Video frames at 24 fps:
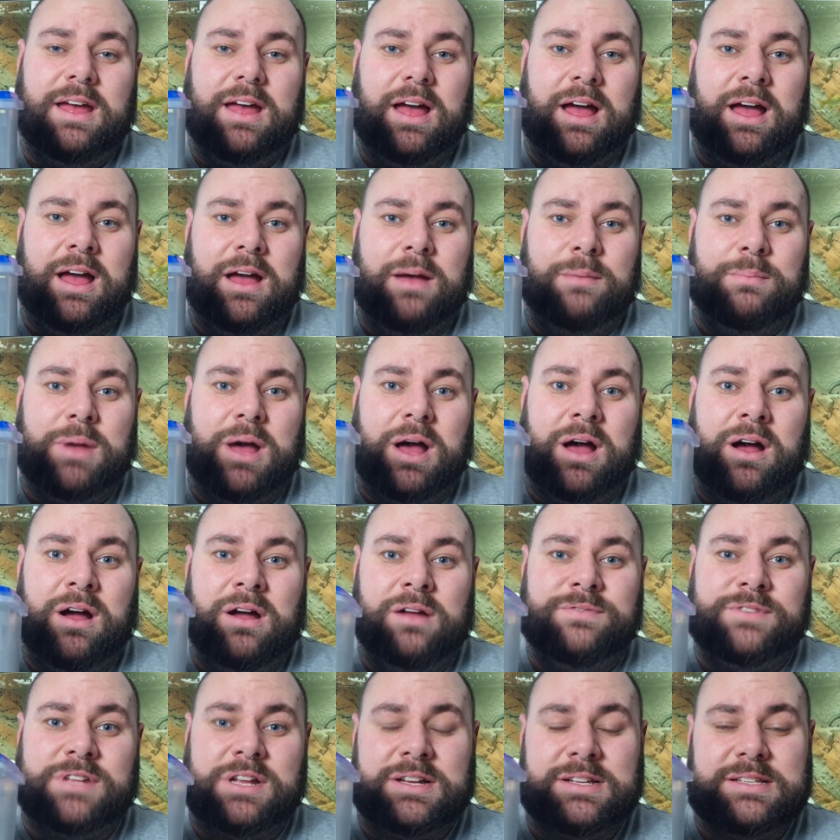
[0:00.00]

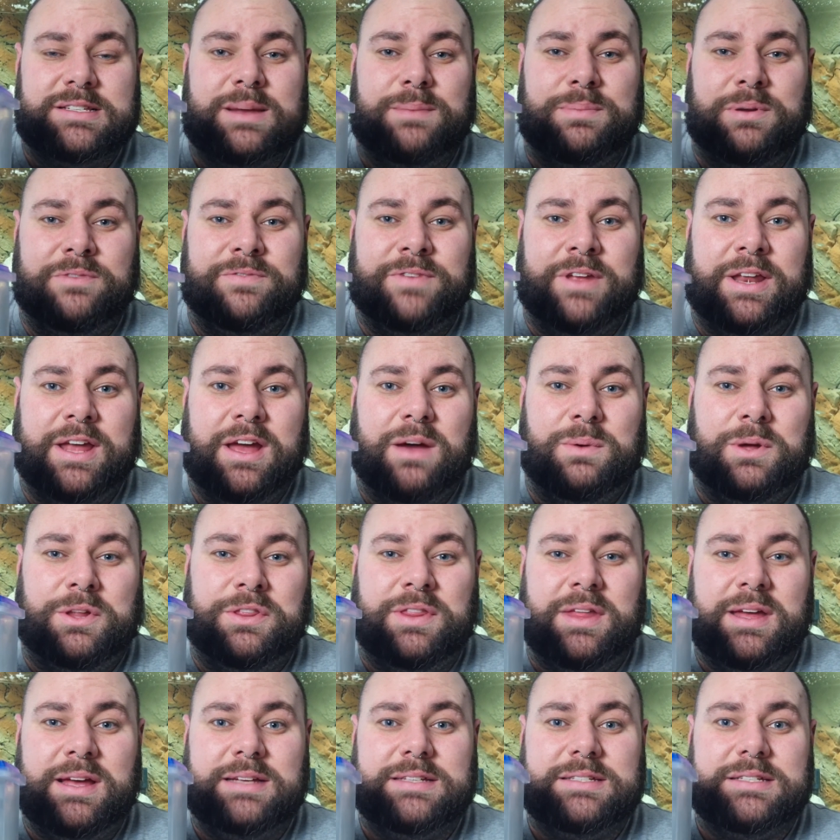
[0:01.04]
I've done a separate video on
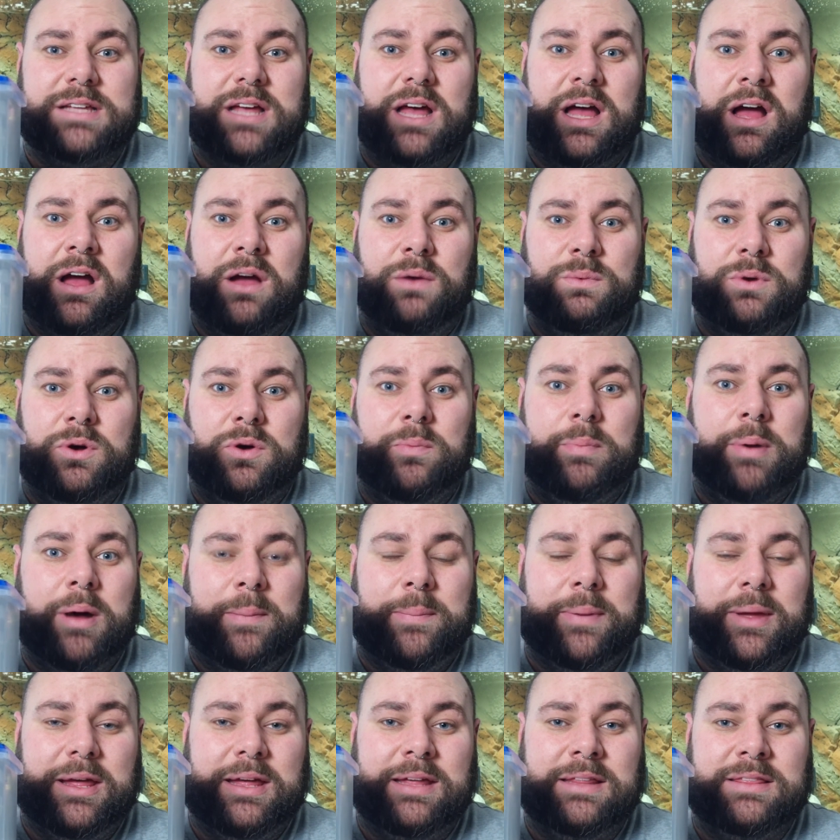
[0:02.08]
this. I will
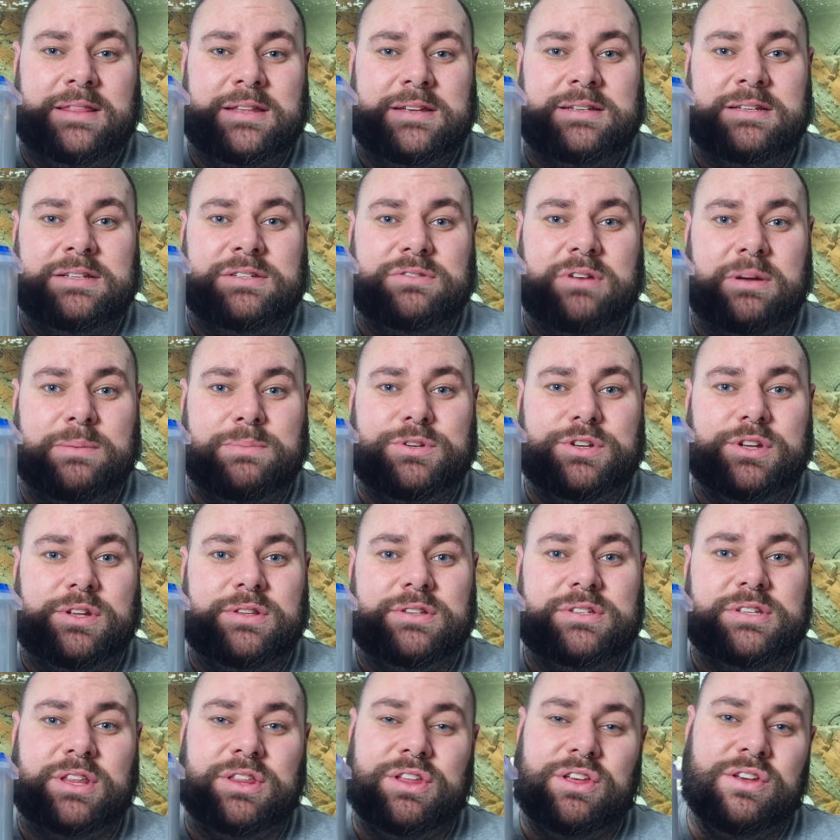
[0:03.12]
pop it in the description
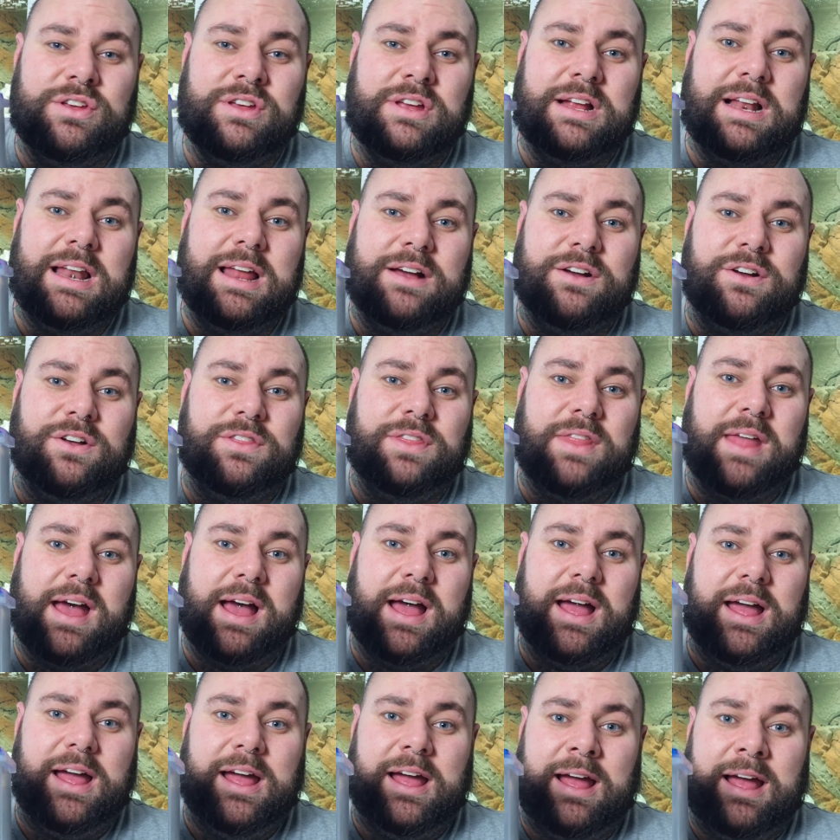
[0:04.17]
so that you can click on
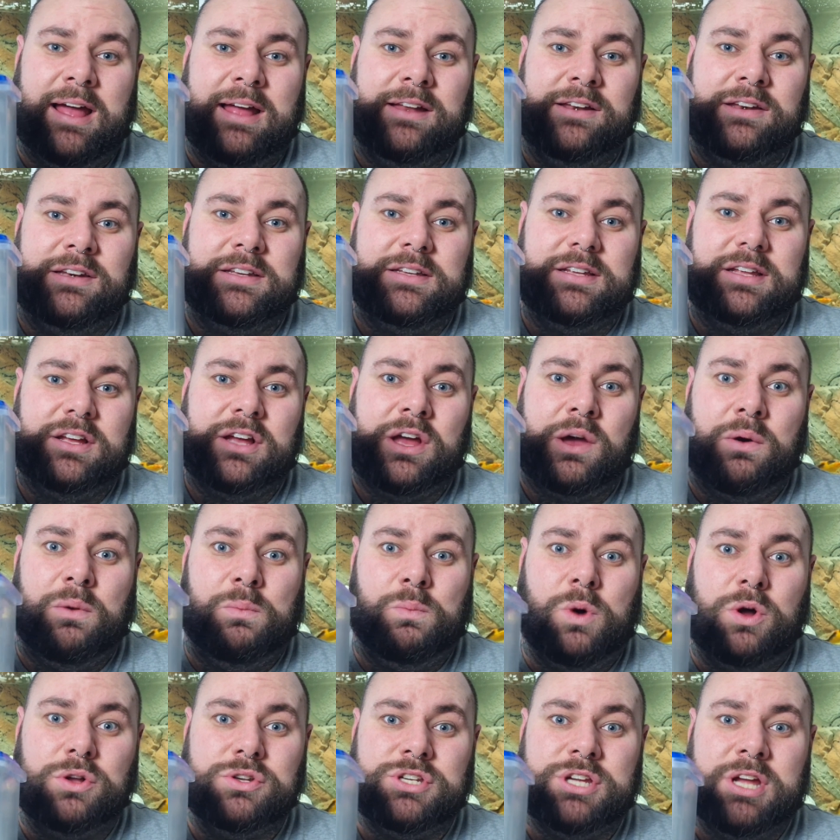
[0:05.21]
that and go and
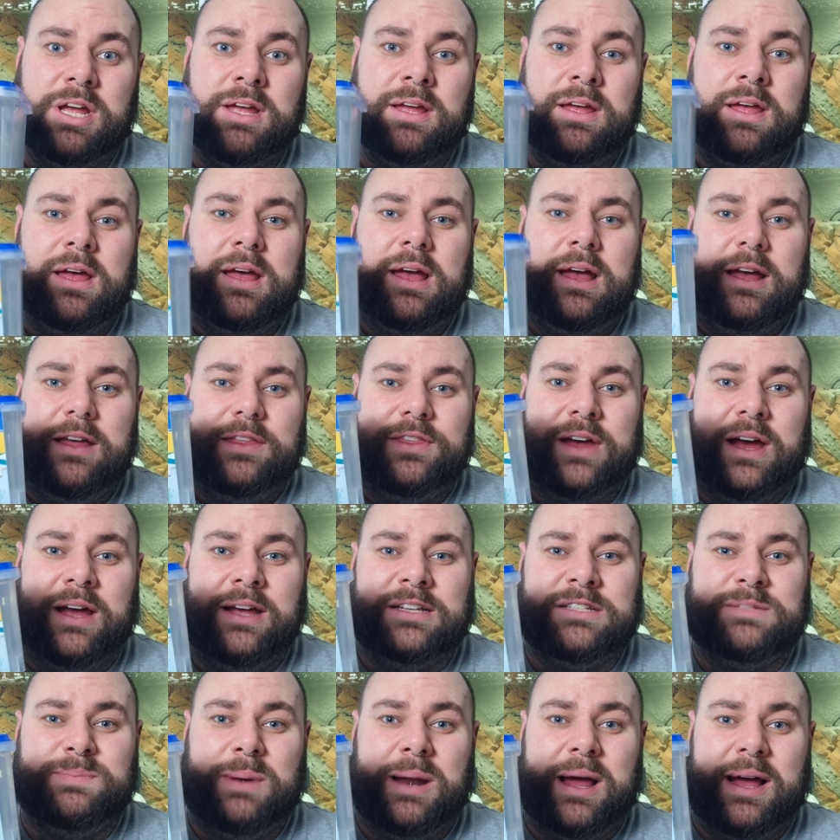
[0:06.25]
watch it. That
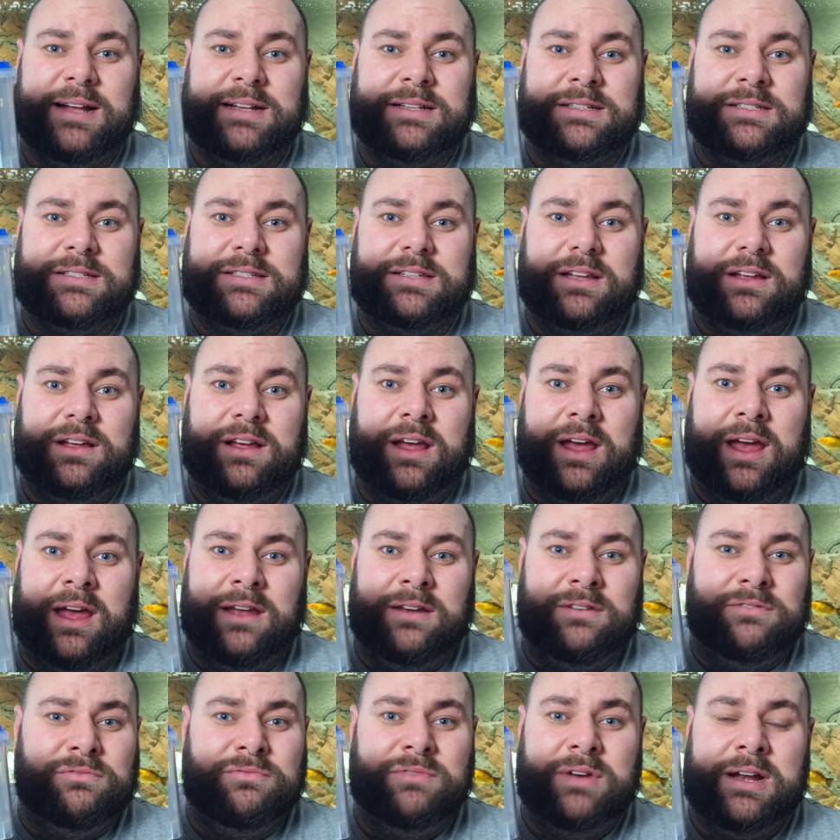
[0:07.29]
explains
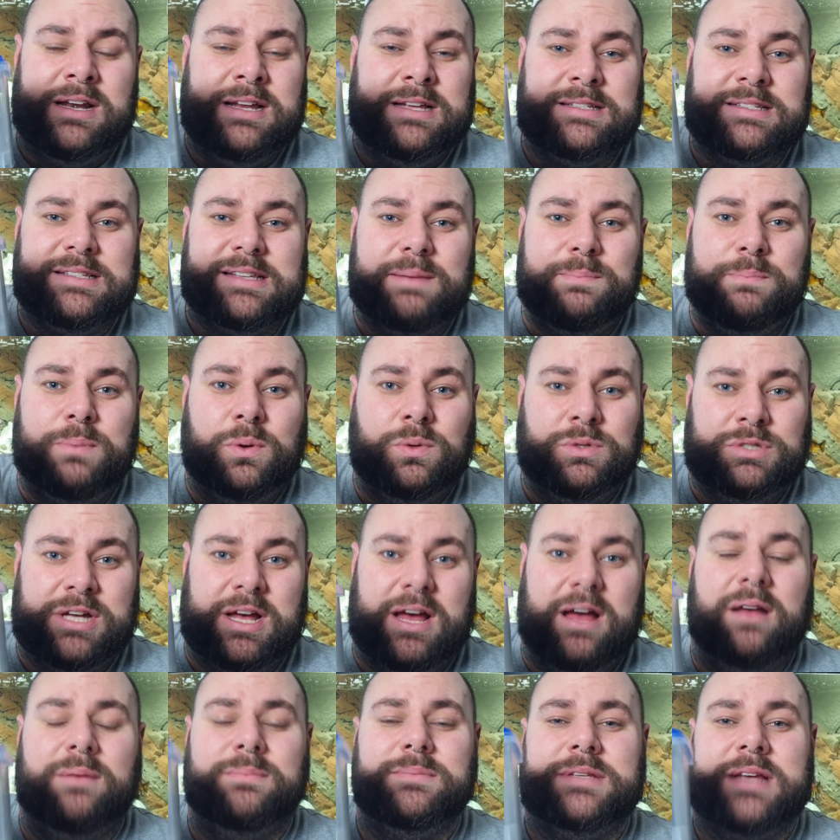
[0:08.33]
in really simple
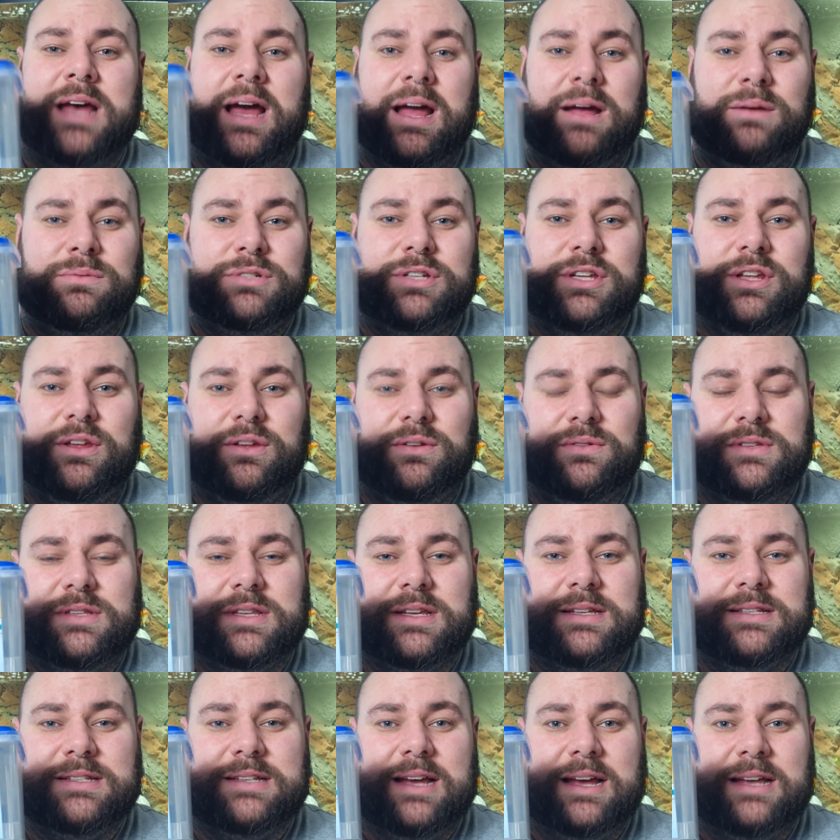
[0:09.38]
terms how to use
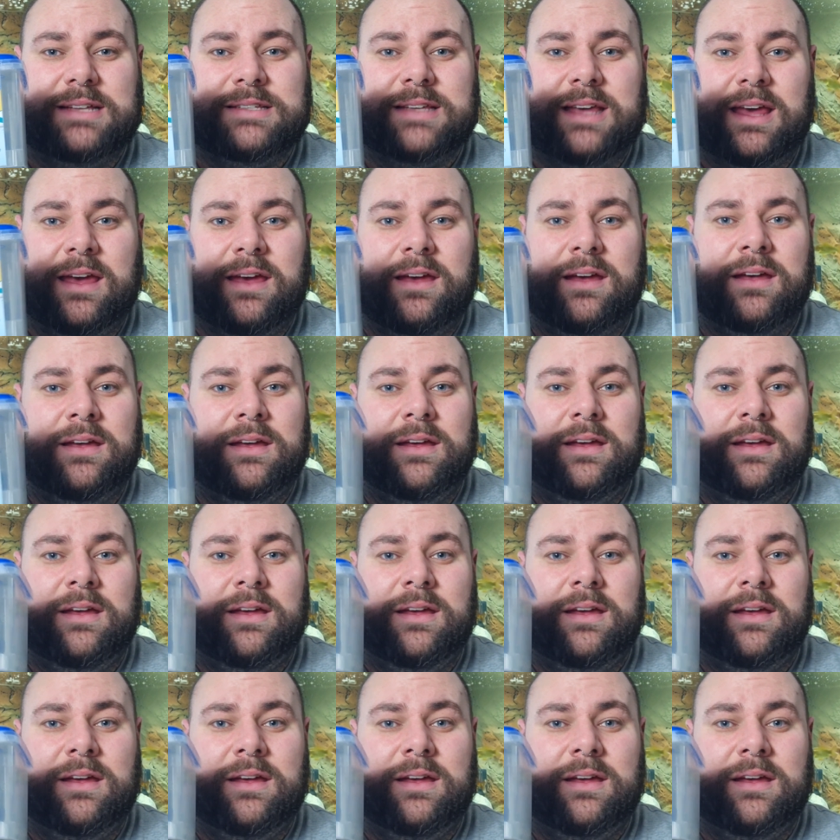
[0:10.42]
this test kit.